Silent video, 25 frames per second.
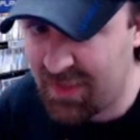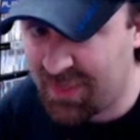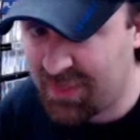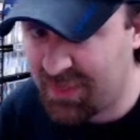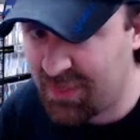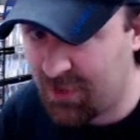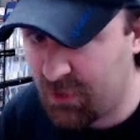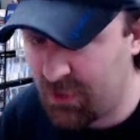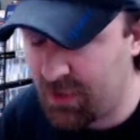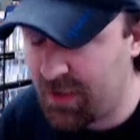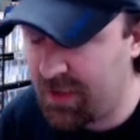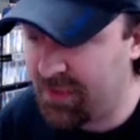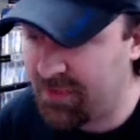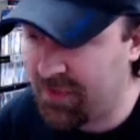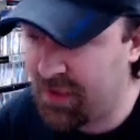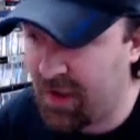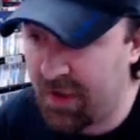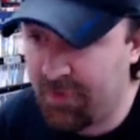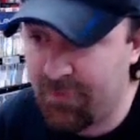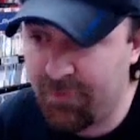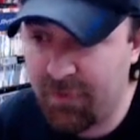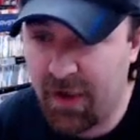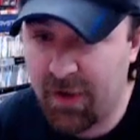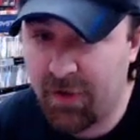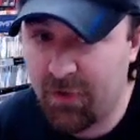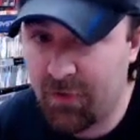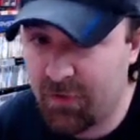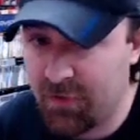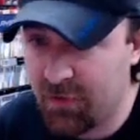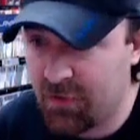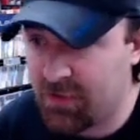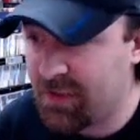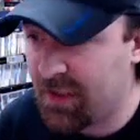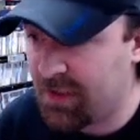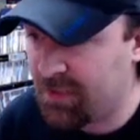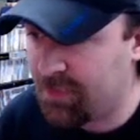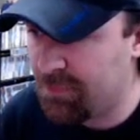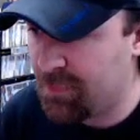30 TIE Fighters
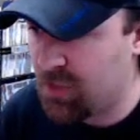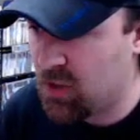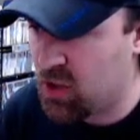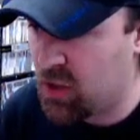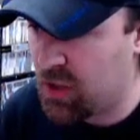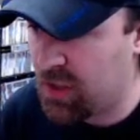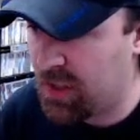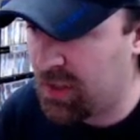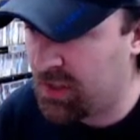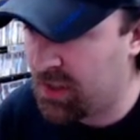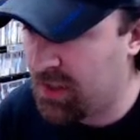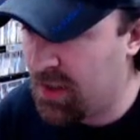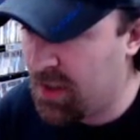on this machine